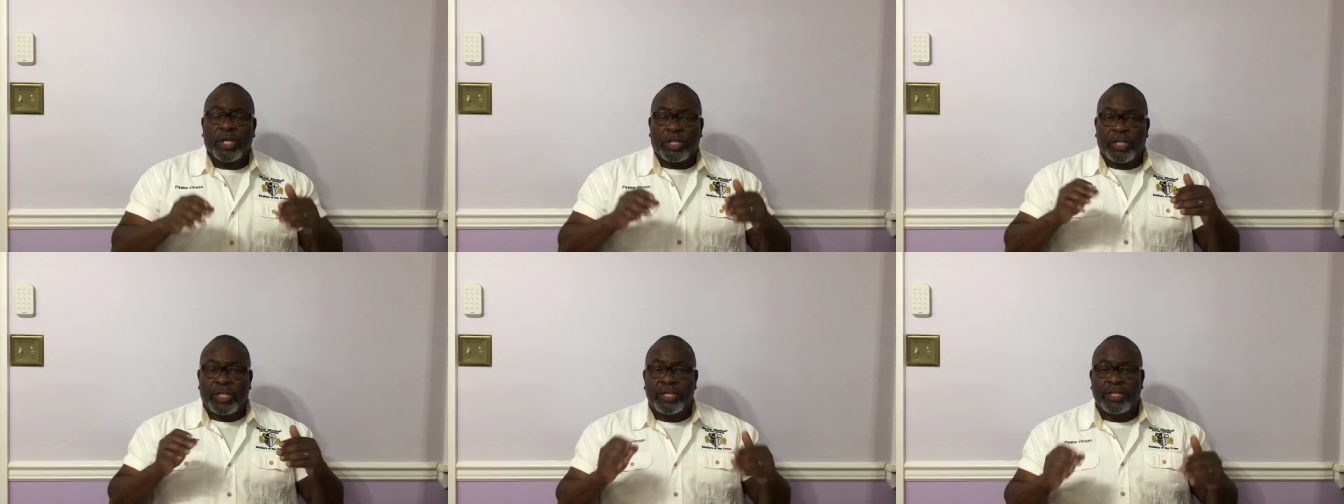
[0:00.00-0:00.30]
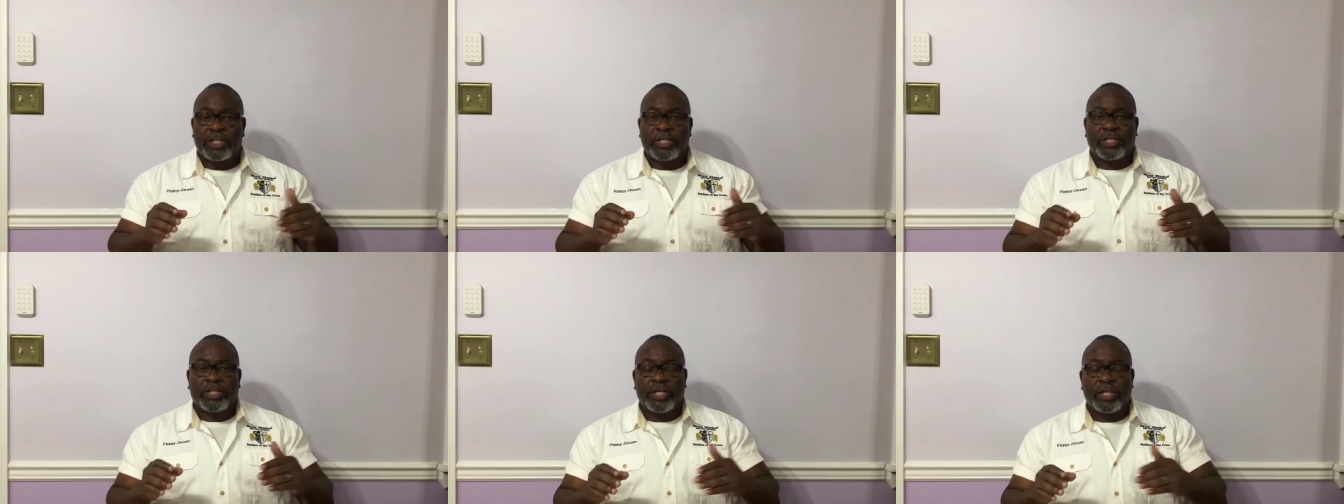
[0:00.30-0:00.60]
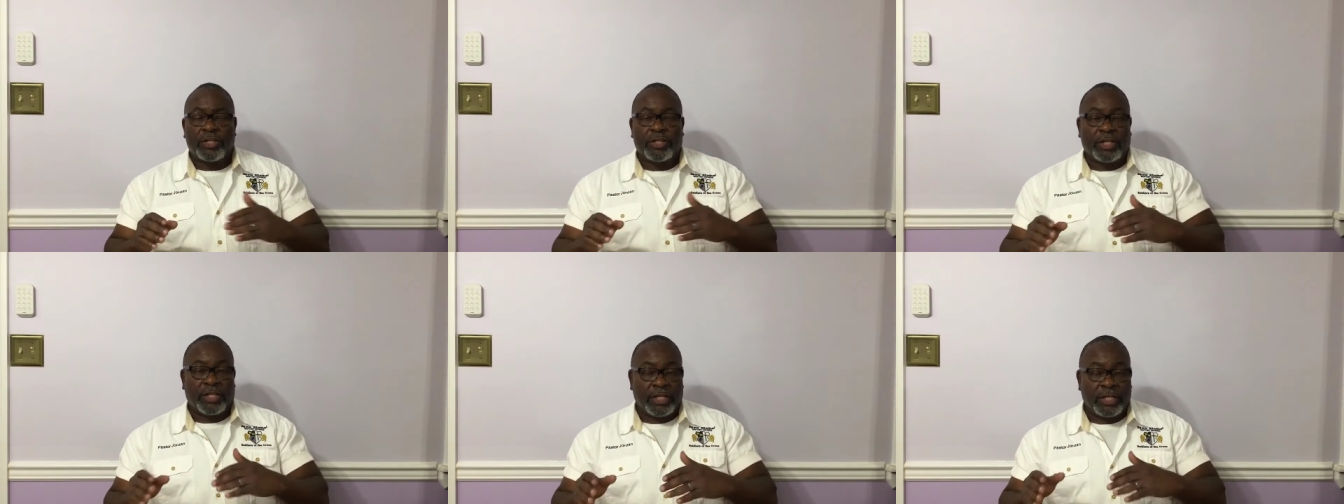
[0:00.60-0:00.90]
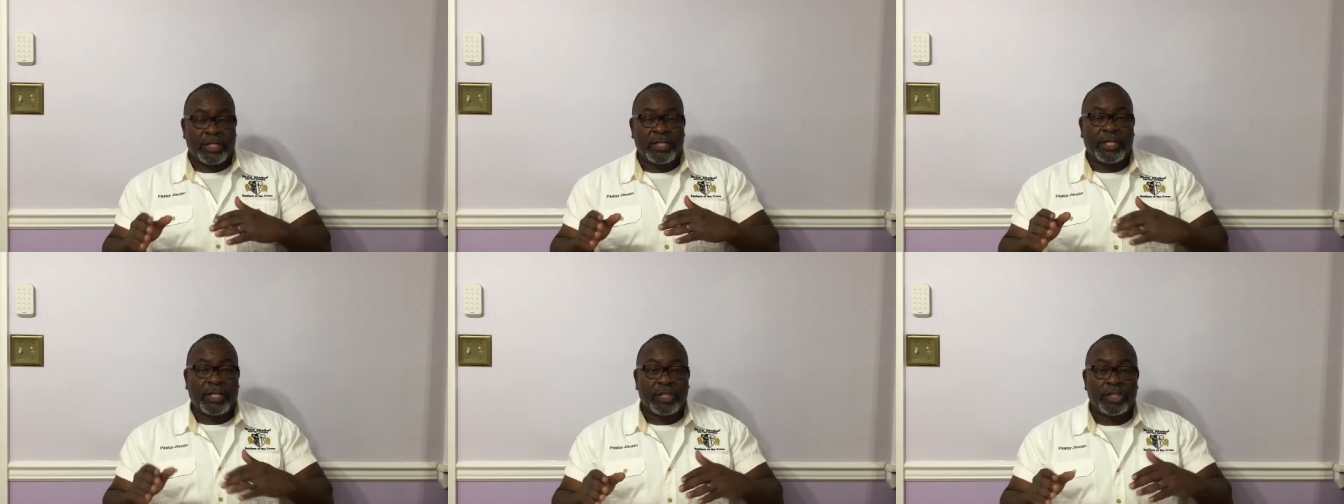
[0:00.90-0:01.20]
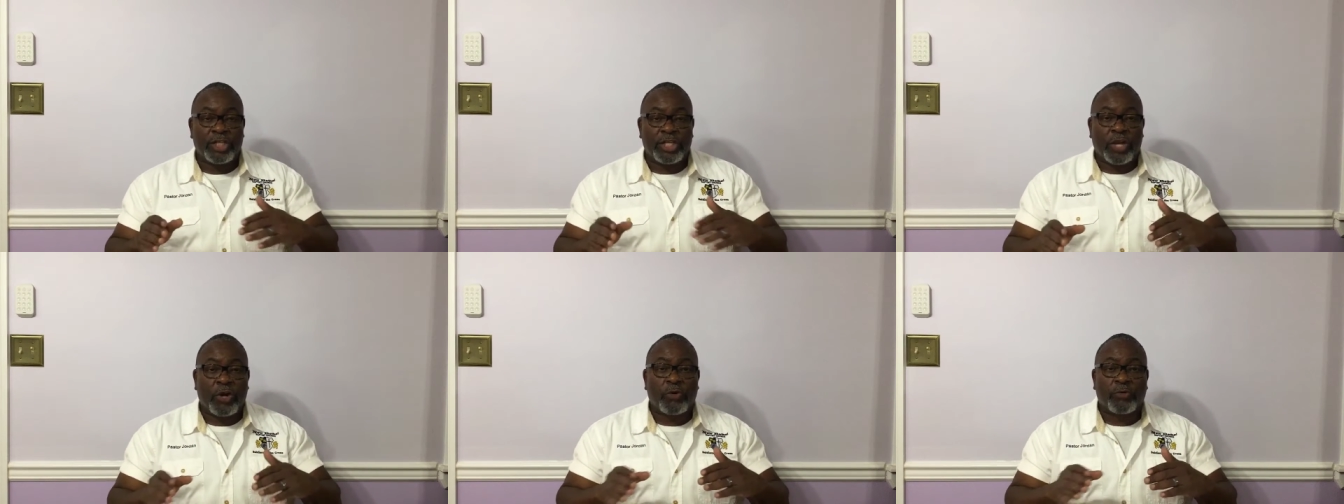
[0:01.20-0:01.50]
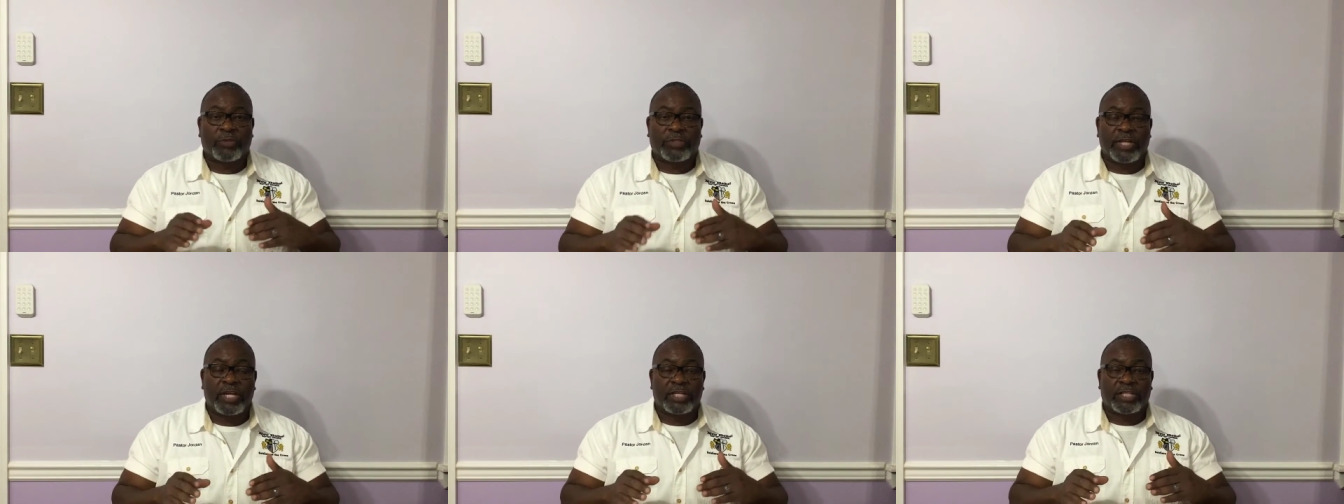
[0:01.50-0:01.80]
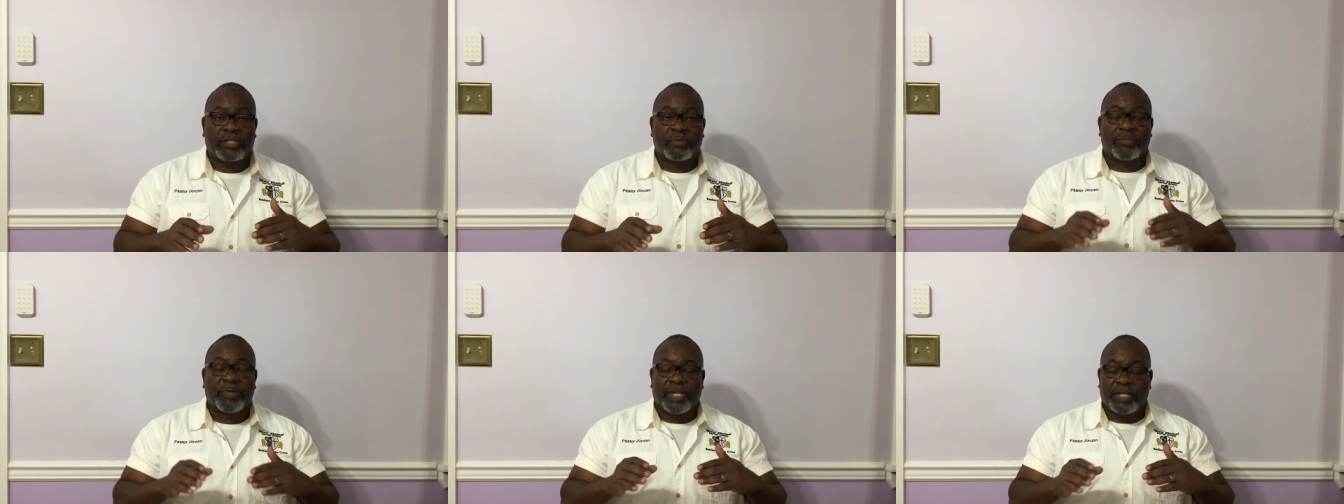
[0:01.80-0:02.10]
the, the, in, in the Old
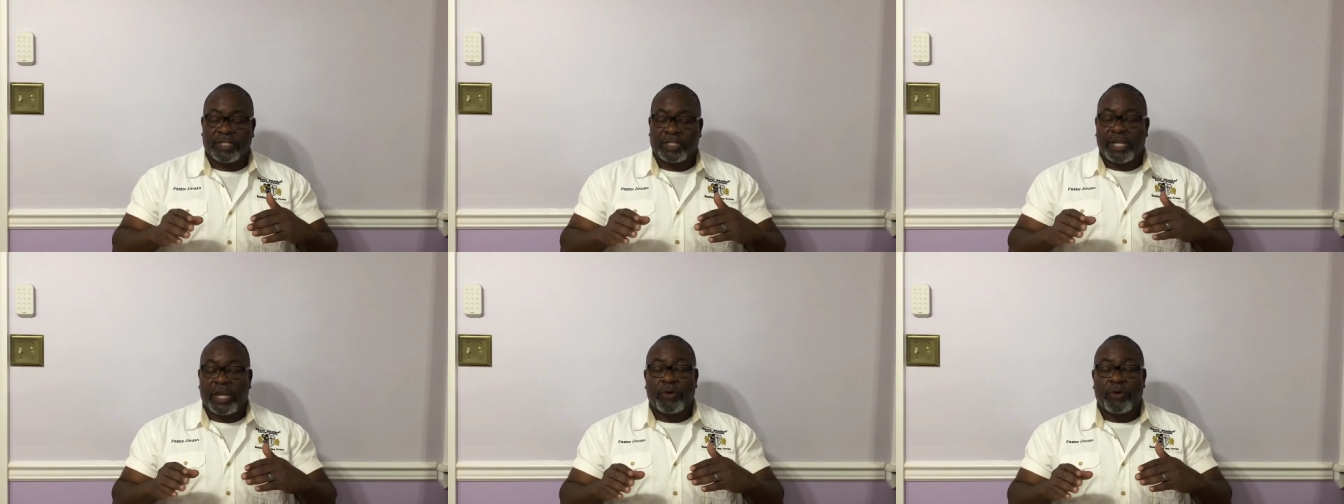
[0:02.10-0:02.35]
Testament,